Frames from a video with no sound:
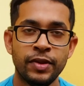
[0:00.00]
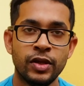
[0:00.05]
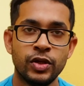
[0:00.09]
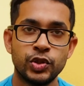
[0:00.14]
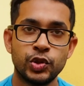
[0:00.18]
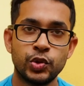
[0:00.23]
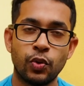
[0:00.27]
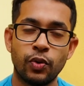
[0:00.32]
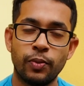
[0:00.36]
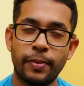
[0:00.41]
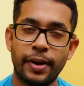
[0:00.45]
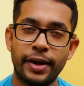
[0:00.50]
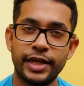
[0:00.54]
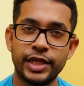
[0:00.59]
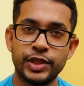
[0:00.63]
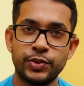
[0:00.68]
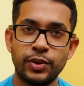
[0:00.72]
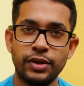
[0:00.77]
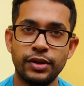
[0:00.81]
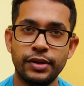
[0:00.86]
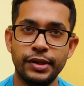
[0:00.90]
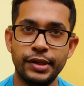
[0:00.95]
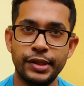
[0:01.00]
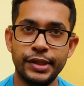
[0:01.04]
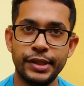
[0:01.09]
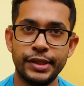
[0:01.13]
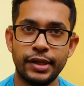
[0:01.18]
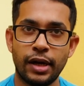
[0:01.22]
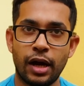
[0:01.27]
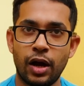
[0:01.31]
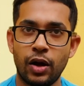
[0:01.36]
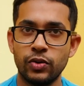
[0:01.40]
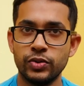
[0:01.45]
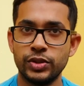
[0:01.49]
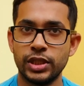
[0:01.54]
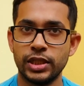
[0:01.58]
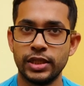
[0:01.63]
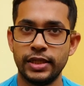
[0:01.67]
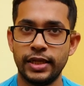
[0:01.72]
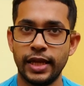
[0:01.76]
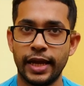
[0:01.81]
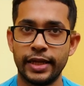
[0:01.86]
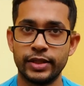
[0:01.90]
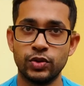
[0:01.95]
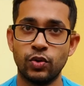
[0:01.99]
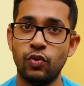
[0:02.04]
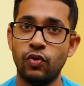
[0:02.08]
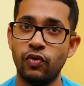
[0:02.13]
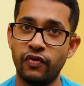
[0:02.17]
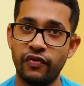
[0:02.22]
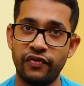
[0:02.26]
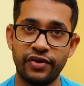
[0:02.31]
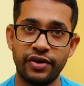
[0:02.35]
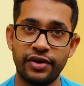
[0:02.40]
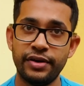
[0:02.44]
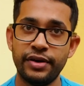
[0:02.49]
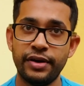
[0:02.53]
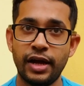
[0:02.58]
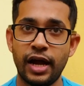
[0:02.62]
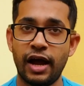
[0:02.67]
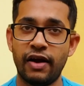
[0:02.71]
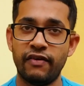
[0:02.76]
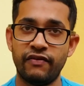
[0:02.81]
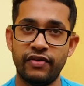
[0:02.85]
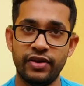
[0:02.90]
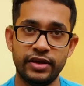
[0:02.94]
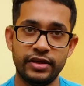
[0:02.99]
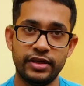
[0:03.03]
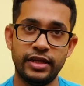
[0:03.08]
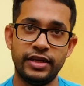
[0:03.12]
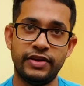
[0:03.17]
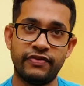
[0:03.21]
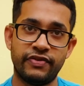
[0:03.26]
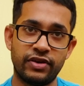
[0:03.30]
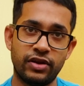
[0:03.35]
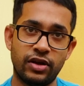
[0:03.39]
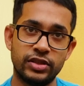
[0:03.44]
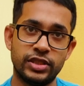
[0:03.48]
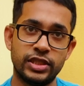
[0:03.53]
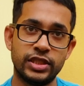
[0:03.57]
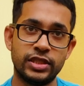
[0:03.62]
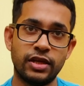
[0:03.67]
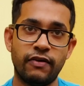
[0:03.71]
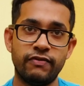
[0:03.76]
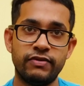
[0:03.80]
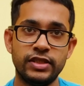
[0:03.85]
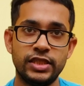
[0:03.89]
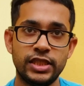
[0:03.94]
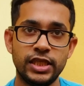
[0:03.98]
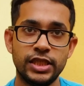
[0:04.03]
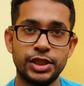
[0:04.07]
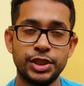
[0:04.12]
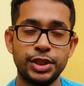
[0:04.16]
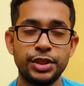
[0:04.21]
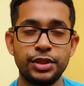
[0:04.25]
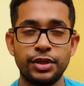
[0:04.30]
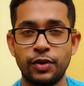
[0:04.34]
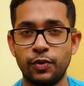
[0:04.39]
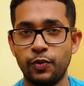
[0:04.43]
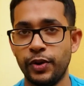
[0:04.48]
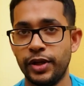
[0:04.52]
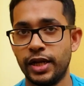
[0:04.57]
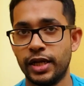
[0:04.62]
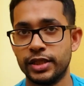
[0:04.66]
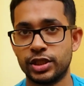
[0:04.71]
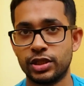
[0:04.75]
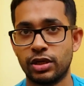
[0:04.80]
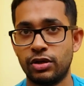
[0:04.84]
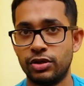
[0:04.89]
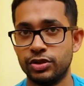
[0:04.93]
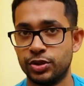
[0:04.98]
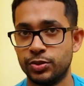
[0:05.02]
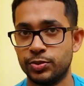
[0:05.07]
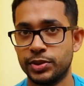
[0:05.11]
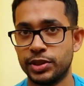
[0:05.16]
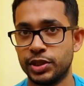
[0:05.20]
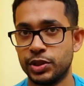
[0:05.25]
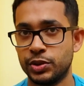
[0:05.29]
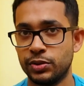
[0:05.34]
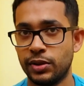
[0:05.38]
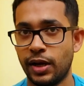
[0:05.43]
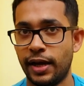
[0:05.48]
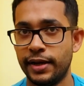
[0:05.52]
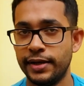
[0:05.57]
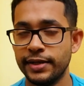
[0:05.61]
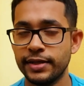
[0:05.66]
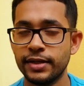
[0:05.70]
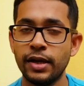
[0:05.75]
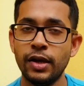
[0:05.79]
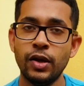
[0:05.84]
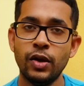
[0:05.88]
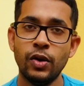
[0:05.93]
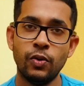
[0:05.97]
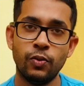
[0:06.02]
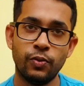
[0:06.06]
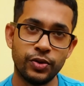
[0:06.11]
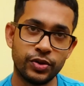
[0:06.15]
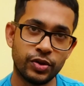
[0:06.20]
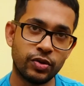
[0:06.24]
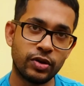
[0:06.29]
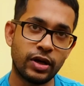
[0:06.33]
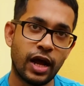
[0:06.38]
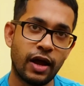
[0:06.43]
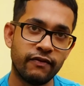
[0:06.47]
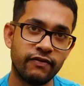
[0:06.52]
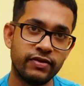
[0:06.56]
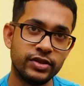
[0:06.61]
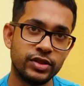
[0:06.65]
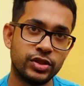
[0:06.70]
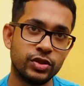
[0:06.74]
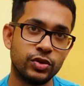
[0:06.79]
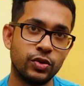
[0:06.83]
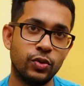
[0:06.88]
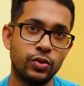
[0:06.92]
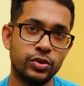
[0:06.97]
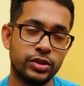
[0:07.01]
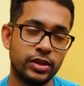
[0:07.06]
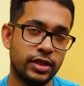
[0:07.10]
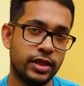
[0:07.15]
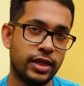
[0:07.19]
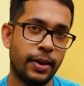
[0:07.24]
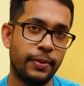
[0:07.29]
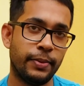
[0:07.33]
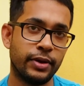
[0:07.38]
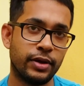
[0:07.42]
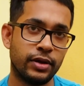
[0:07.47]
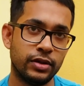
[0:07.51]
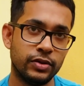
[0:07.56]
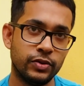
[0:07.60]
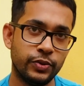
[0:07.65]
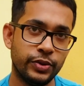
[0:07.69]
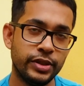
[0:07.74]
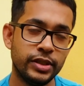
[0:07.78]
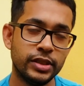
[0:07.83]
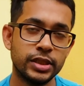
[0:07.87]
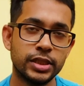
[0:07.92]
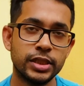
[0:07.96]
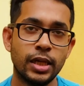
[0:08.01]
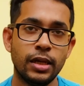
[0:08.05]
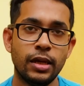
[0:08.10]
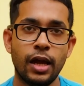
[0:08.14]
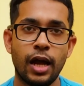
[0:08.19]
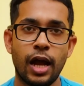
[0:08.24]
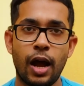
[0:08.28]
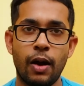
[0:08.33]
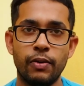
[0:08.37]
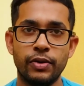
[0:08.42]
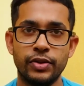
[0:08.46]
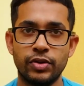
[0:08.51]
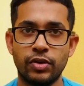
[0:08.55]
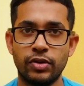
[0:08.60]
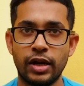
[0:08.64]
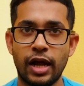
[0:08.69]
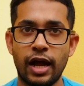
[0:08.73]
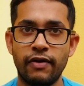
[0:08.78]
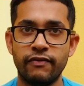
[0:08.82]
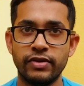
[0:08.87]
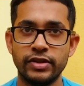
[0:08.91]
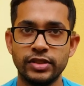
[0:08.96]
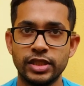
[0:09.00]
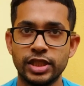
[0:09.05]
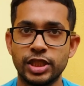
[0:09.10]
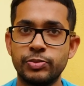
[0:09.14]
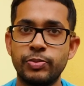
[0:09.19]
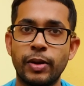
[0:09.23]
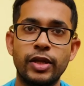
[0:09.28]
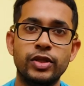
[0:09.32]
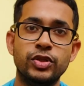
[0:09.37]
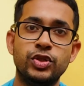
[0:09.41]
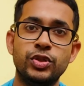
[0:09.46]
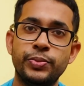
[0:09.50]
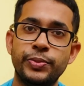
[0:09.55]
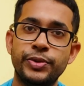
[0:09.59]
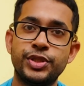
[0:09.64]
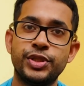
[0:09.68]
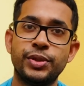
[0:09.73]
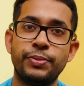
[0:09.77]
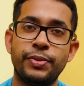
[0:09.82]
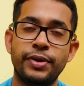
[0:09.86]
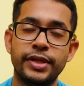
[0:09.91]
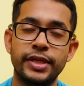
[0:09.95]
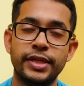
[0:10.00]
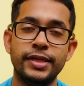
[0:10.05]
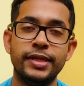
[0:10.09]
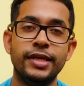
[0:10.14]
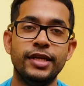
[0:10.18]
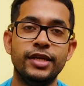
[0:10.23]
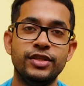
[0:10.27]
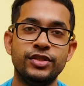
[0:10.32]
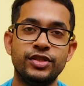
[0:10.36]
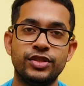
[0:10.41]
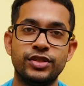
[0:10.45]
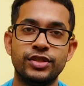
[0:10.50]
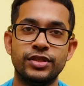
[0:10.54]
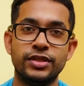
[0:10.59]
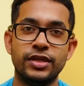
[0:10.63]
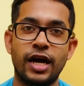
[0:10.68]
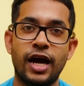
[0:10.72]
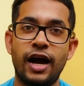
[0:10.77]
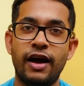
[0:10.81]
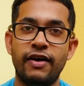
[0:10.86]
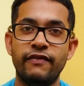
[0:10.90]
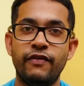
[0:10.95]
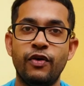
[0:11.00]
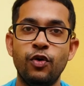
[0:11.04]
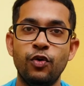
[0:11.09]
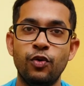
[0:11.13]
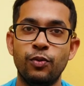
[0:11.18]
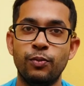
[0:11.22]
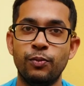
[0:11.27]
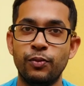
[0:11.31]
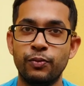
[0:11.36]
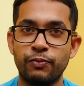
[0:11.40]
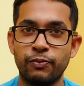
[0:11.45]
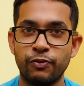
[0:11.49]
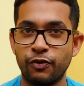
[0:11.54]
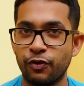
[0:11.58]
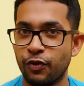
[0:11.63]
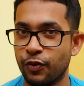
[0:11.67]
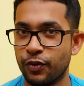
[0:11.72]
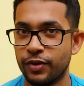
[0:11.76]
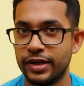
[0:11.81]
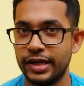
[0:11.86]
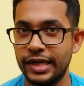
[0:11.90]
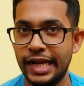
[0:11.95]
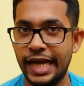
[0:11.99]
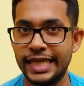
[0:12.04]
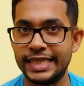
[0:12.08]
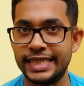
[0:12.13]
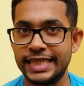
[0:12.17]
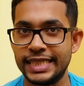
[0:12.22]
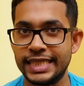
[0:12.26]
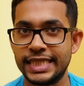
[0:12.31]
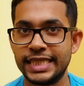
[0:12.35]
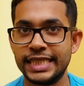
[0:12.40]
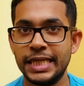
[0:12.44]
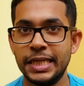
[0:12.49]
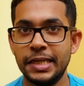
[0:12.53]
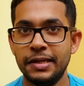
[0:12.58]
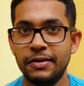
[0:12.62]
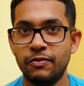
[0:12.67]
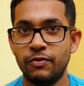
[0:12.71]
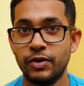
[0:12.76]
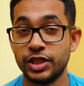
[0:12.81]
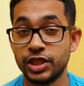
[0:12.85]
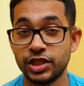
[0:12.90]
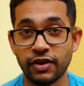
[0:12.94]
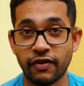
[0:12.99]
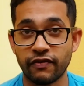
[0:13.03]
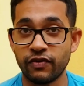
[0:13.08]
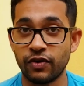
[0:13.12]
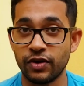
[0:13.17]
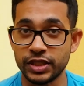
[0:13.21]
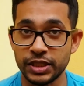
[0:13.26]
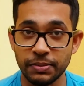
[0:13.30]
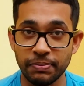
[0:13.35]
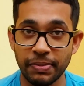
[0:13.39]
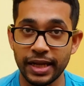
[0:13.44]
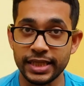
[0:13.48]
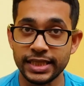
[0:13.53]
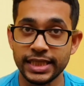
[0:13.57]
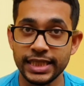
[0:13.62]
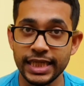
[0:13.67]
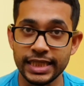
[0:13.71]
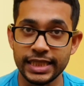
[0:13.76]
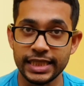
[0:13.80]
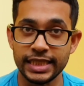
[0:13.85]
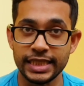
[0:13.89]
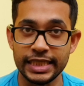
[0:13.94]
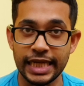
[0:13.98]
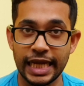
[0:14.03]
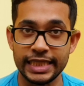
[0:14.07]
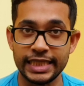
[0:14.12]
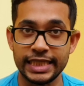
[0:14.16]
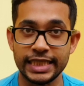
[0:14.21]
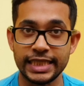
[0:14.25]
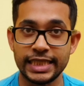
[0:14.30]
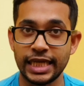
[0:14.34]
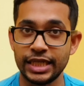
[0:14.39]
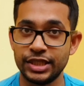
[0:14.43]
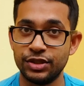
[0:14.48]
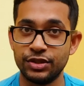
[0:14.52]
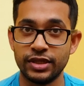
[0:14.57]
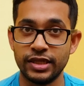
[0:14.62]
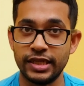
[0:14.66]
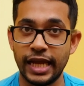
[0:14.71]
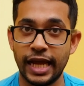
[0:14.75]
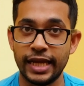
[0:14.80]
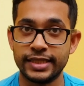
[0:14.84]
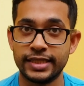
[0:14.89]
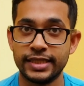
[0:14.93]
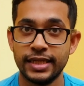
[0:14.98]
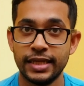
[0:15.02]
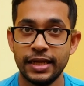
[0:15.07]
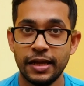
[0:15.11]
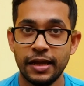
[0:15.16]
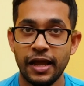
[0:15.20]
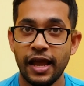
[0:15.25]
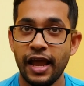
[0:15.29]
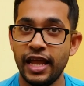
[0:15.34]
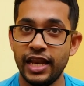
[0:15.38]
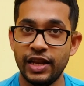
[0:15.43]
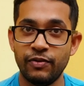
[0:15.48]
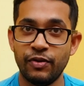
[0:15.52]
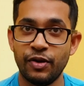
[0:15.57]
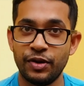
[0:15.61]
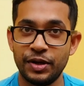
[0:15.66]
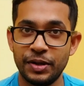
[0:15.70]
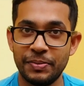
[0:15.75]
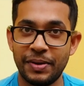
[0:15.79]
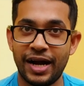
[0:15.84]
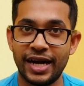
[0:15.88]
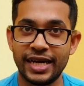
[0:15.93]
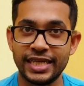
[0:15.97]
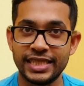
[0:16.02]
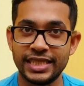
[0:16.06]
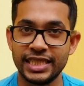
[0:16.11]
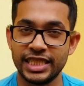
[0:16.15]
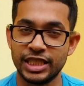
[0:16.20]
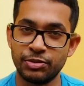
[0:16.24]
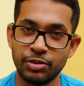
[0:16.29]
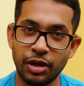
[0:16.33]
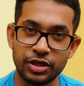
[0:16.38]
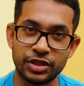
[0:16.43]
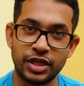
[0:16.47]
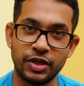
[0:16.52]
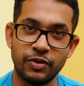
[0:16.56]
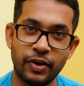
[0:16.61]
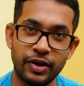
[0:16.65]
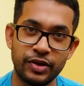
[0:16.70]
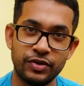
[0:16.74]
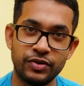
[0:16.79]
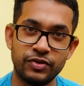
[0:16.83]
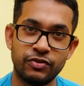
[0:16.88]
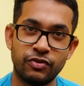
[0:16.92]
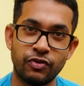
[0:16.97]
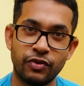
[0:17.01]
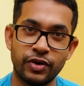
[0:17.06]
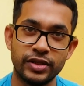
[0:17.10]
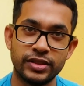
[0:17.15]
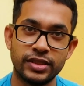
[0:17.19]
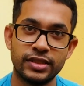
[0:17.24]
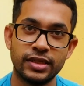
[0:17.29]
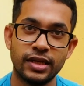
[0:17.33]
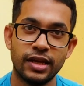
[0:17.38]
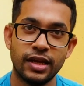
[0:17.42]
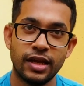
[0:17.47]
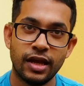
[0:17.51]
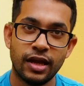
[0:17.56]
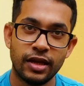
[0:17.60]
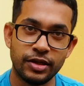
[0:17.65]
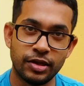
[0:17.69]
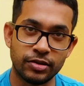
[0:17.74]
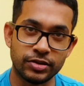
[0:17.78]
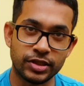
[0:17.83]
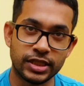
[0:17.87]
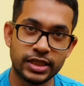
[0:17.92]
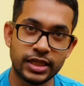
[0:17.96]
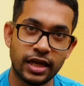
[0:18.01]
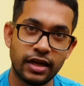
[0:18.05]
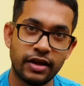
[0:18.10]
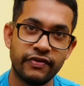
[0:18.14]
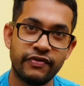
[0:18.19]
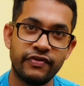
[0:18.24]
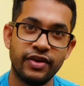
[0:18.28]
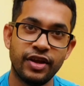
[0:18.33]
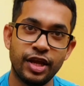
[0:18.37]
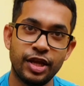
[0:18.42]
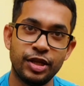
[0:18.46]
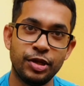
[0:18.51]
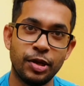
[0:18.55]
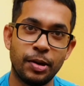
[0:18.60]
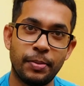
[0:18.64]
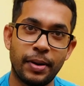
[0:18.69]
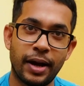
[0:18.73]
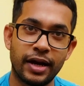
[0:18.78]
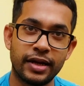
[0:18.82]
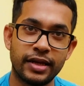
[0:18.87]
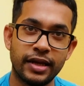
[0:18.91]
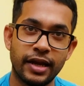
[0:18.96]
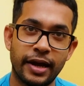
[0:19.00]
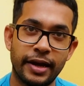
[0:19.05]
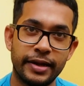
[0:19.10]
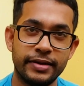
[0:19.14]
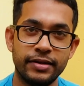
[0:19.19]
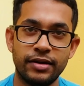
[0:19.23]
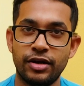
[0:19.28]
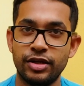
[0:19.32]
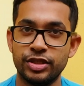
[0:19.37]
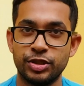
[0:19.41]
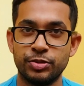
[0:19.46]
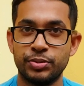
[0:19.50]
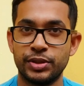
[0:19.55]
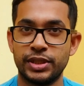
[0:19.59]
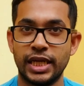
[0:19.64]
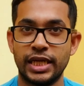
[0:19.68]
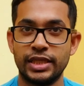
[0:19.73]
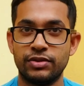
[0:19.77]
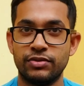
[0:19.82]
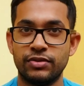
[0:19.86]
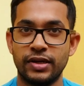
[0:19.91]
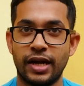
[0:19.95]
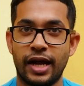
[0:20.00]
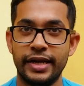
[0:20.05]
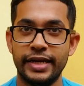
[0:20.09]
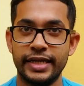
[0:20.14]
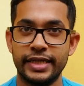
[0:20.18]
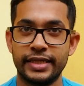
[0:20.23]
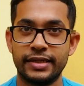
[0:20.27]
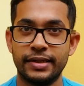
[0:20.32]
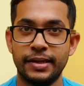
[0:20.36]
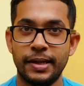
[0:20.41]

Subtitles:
So we might as well learn how to get over having the difficulties of the season in a way that's 100% organic without having to go to the chemical world and without having to spend too much money to have homegrown lettuce, which is of course the best tasting lettuce that you could get anywhere on the market, especially when you grow it yourself in your backyard, 100% organic.